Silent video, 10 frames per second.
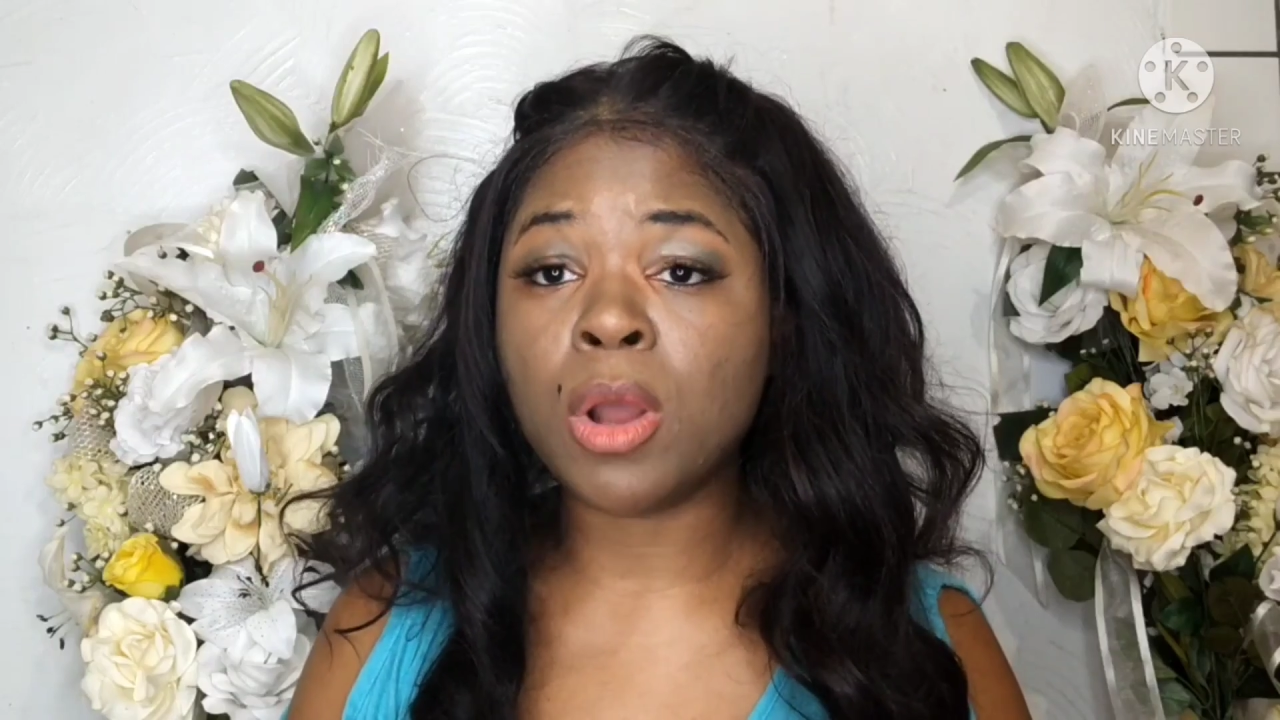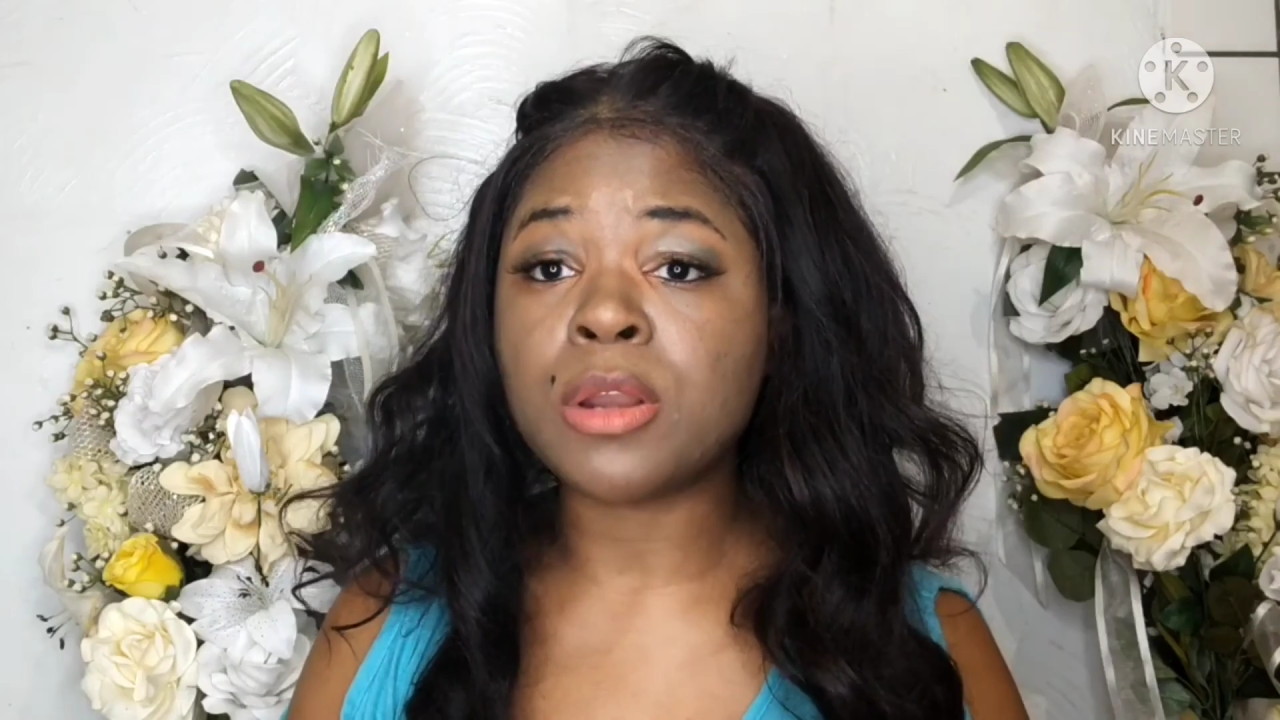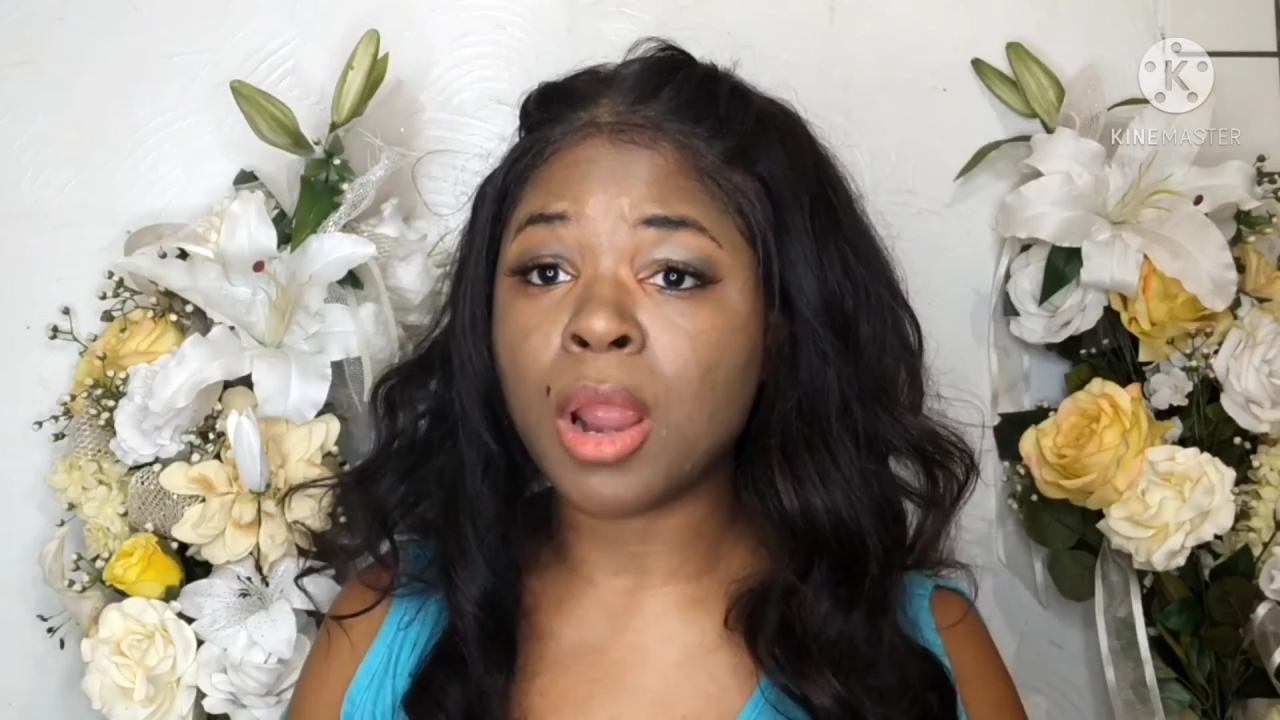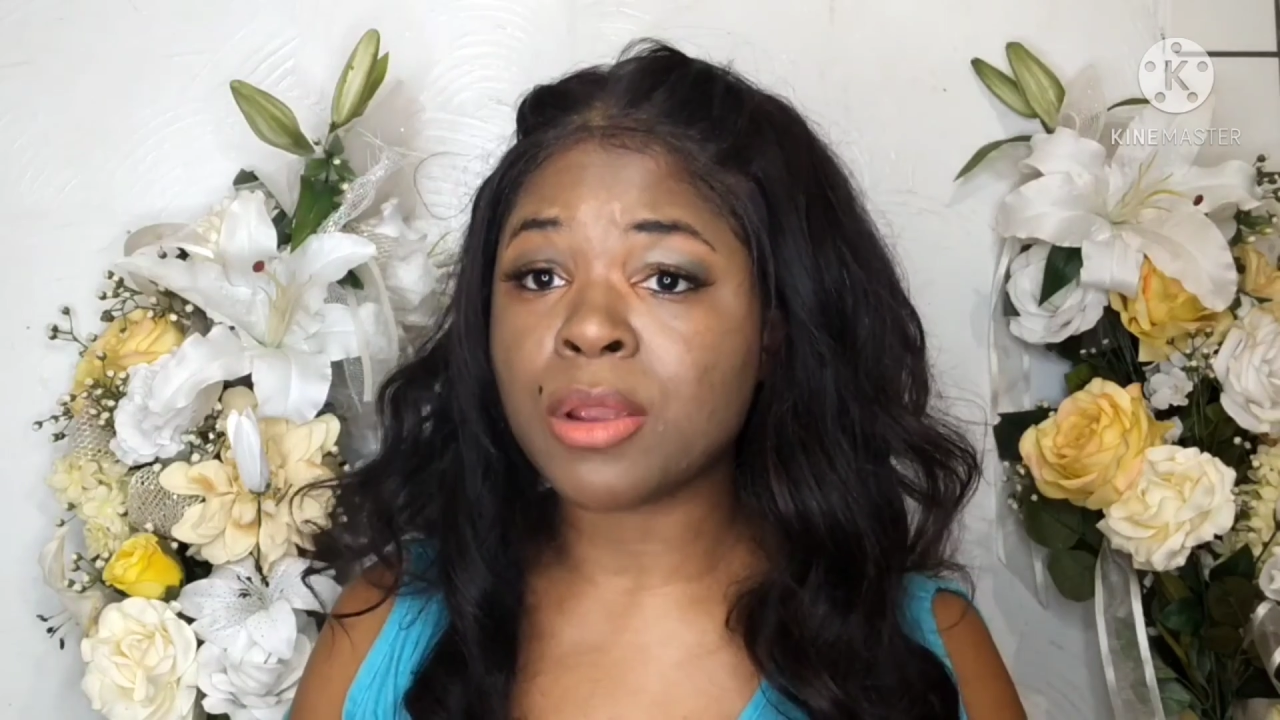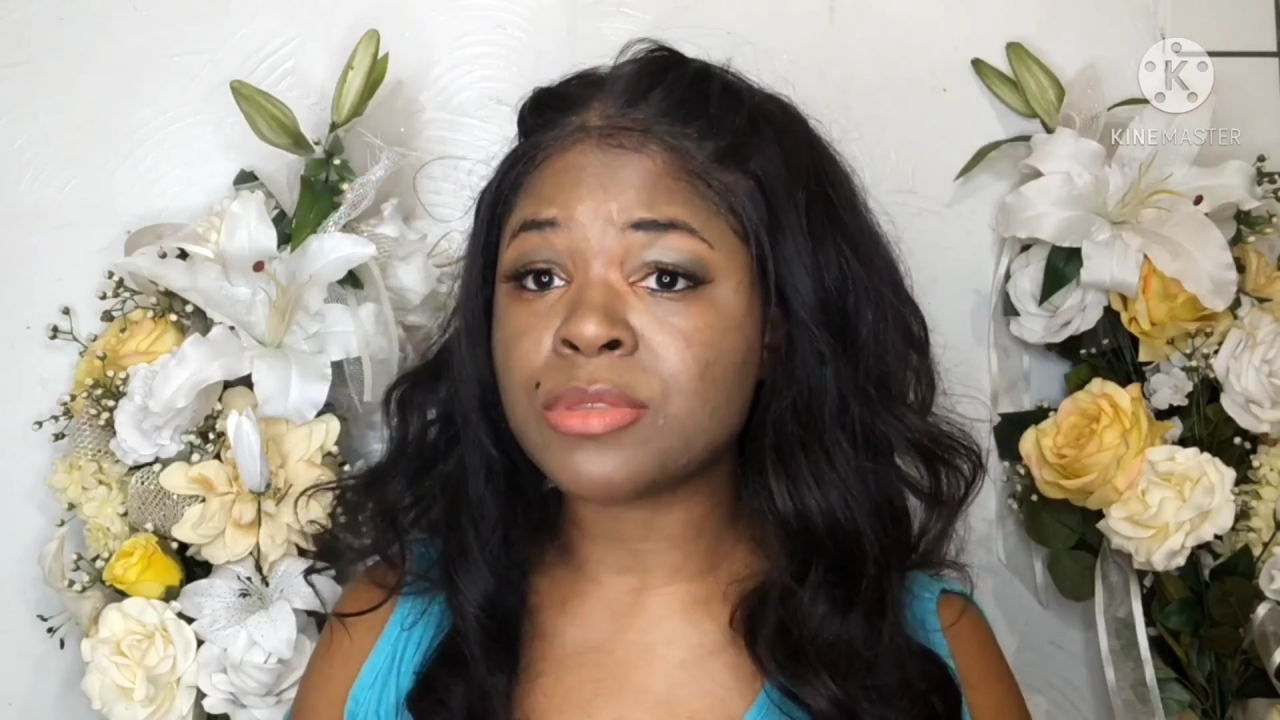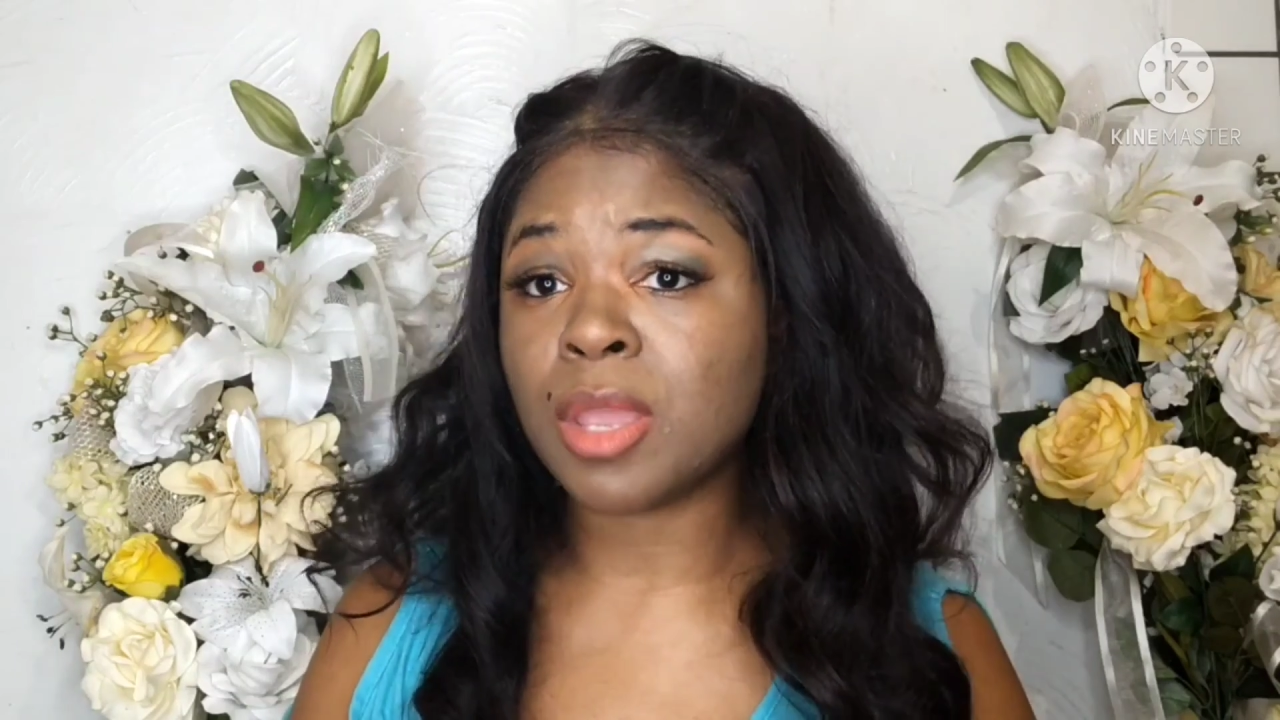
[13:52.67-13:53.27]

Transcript: in your